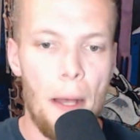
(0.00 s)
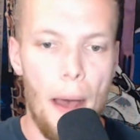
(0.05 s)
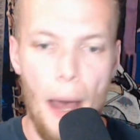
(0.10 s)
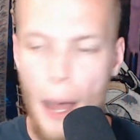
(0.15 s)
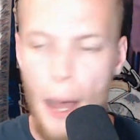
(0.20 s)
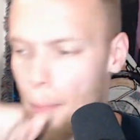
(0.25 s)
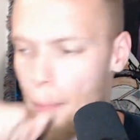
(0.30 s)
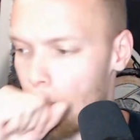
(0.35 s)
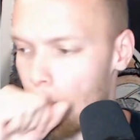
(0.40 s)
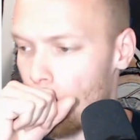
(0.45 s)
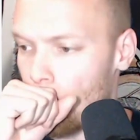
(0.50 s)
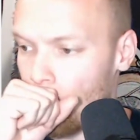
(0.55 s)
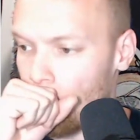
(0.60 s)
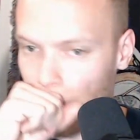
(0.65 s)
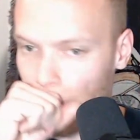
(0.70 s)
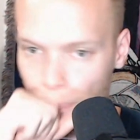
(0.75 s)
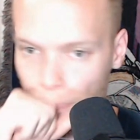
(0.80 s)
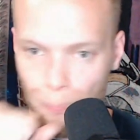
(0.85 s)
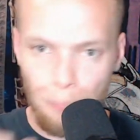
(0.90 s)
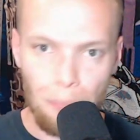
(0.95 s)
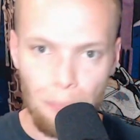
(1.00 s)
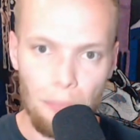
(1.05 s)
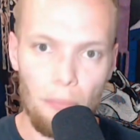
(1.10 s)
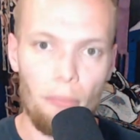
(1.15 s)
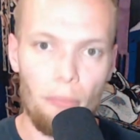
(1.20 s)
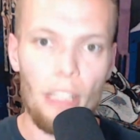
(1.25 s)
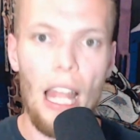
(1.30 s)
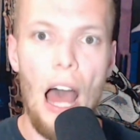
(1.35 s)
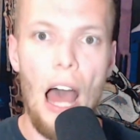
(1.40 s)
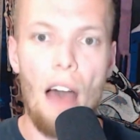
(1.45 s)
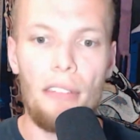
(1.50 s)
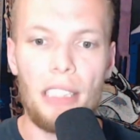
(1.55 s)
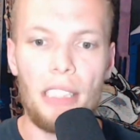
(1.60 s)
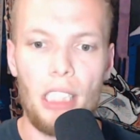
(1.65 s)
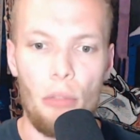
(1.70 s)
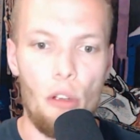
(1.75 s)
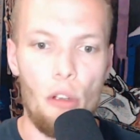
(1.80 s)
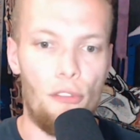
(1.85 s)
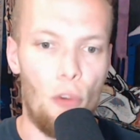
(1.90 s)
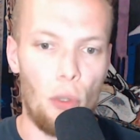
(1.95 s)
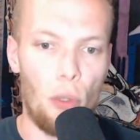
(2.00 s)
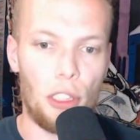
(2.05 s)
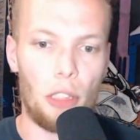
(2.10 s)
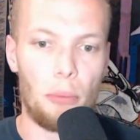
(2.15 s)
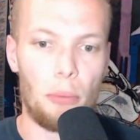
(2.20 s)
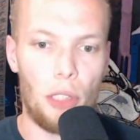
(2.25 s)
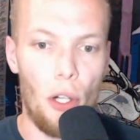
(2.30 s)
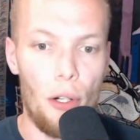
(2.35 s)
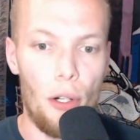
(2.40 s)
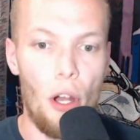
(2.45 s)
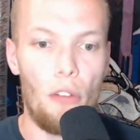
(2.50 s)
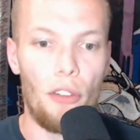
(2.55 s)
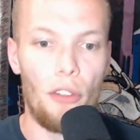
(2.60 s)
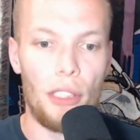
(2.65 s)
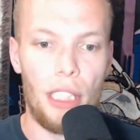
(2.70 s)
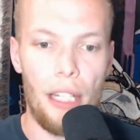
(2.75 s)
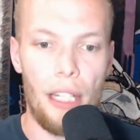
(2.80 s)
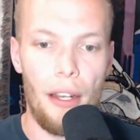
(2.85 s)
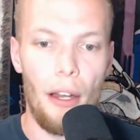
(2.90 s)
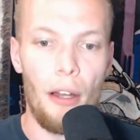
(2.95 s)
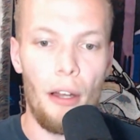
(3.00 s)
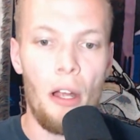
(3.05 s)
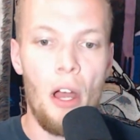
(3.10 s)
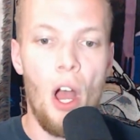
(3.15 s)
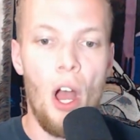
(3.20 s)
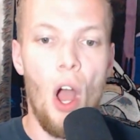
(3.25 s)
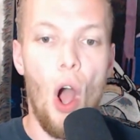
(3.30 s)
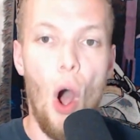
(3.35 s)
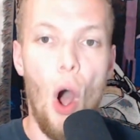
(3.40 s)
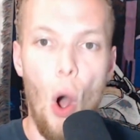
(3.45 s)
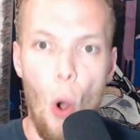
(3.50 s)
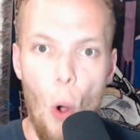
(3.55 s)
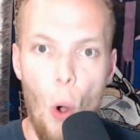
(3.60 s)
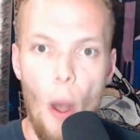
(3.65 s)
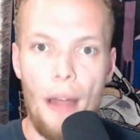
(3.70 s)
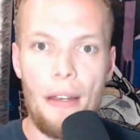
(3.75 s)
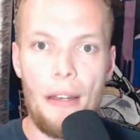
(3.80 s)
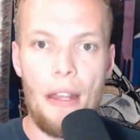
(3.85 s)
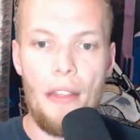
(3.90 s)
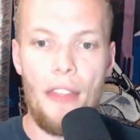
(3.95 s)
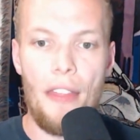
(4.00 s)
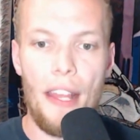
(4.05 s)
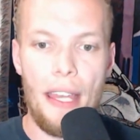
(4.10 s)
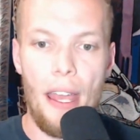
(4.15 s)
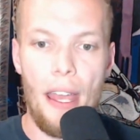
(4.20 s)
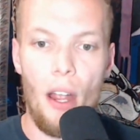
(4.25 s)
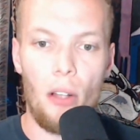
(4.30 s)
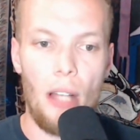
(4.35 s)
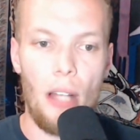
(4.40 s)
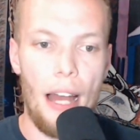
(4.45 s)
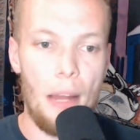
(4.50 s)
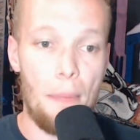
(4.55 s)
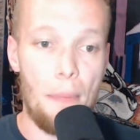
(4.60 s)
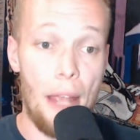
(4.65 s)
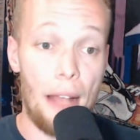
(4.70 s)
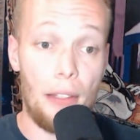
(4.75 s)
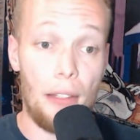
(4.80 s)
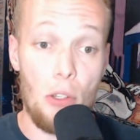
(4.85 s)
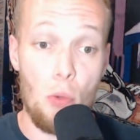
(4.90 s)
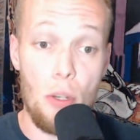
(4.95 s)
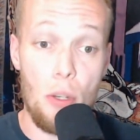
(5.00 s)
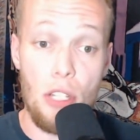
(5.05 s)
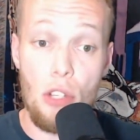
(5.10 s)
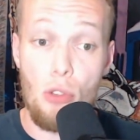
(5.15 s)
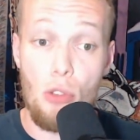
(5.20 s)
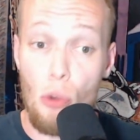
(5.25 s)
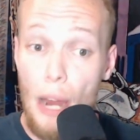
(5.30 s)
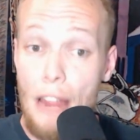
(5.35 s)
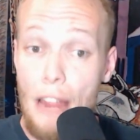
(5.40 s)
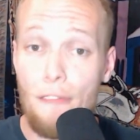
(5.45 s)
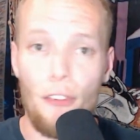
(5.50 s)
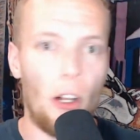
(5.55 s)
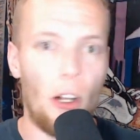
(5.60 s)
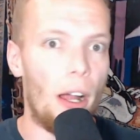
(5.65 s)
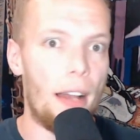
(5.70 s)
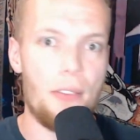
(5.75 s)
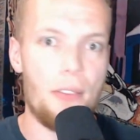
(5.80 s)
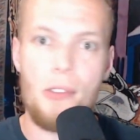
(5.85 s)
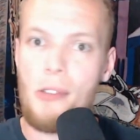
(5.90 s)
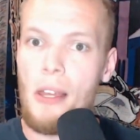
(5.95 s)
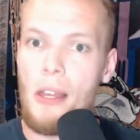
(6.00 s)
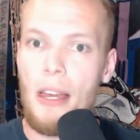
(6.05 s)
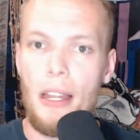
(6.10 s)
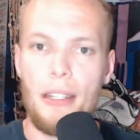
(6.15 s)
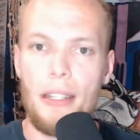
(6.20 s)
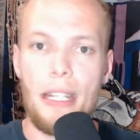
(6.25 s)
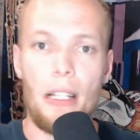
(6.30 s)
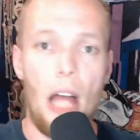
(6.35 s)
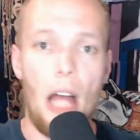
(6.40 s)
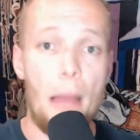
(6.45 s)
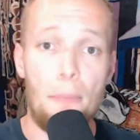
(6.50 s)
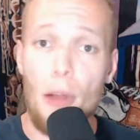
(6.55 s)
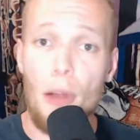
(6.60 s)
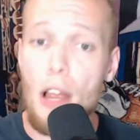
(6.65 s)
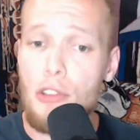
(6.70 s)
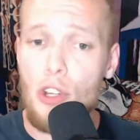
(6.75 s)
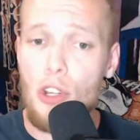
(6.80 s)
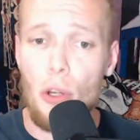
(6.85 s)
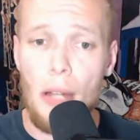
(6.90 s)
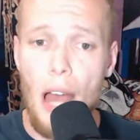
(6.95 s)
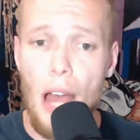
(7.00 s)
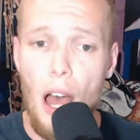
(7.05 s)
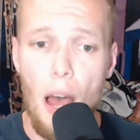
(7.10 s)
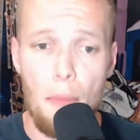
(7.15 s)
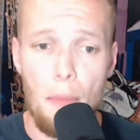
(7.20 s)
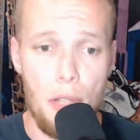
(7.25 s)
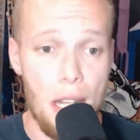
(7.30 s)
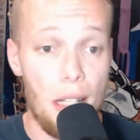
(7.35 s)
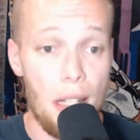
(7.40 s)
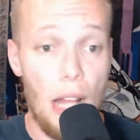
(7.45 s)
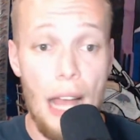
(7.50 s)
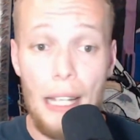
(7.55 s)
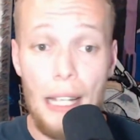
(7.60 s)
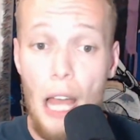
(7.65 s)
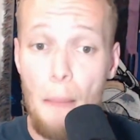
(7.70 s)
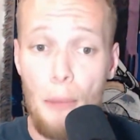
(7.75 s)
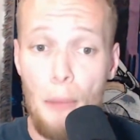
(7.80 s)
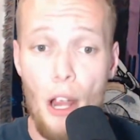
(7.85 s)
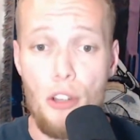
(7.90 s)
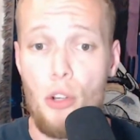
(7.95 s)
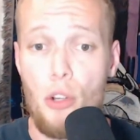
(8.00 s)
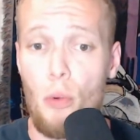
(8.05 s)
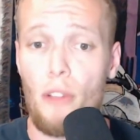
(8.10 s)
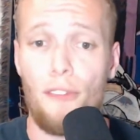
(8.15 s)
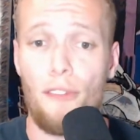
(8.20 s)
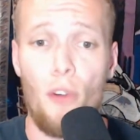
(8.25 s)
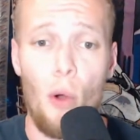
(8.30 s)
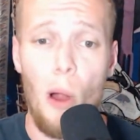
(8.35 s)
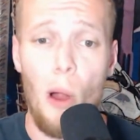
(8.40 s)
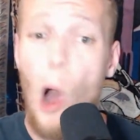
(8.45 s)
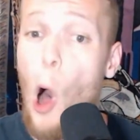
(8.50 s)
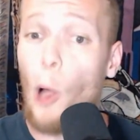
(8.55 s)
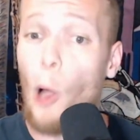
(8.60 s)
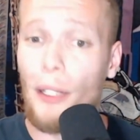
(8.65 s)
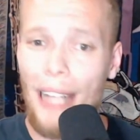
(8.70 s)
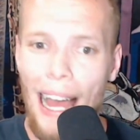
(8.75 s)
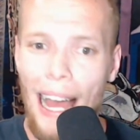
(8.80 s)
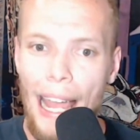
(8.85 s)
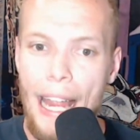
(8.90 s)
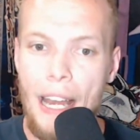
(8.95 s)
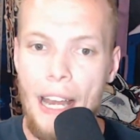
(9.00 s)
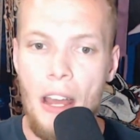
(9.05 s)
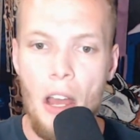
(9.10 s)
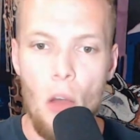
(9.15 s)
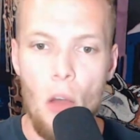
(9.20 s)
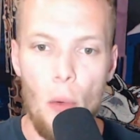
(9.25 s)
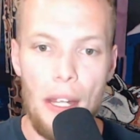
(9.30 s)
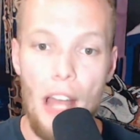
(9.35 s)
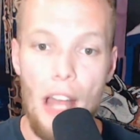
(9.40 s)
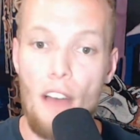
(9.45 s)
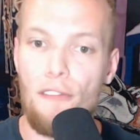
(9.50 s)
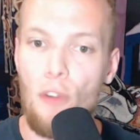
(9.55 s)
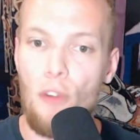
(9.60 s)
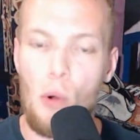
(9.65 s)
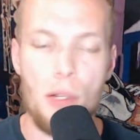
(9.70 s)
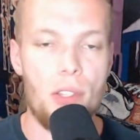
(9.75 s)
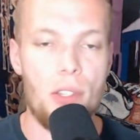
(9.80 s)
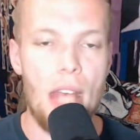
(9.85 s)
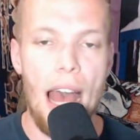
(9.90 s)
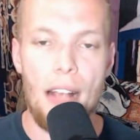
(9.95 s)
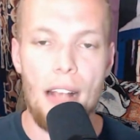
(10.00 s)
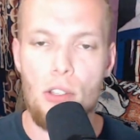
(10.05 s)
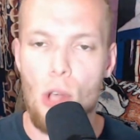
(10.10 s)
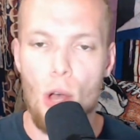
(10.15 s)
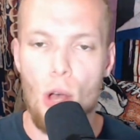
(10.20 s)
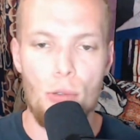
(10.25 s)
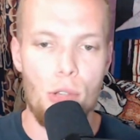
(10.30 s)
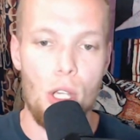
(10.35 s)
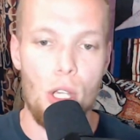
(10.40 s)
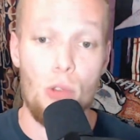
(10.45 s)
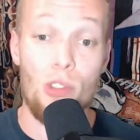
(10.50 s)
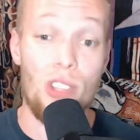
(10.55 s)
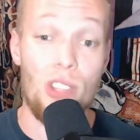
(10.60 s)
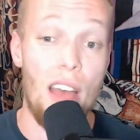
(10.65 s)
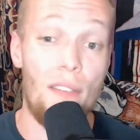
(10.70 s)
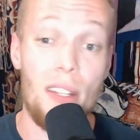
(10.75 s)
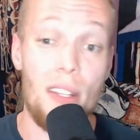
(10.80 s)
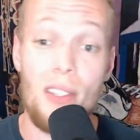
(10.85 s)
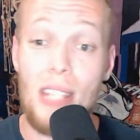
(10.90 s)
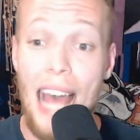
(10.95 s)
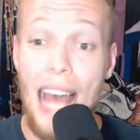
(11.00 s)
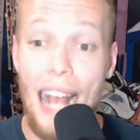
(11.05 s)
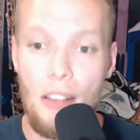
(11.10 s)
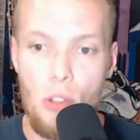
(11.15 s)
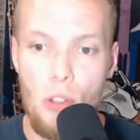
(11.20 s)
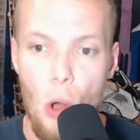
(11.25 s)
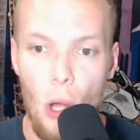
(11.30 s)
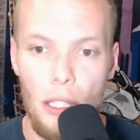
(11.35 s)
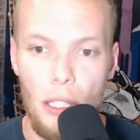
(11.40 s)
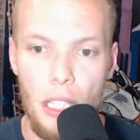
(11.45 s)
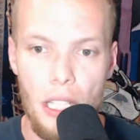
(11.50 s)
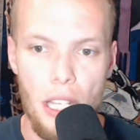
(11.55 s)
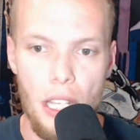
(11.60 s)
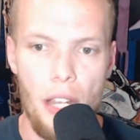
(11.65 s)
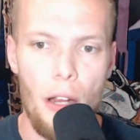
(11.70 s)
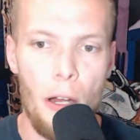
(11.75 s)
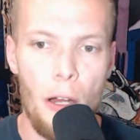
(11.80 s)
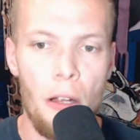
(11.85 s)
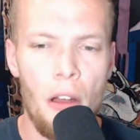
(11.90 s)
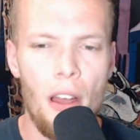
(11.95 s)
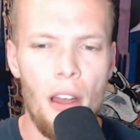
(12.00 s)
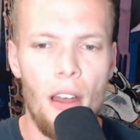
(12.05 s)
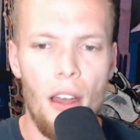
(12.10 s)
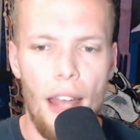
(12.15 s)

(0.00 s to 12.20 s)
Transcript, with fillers: Um, obviously we forced some turnovers here on the Carolina Panthers, which is great for us. D-line pressure got up. Uh, D-line got pressure with four all night. We got four sacks, also seven sacks on the year.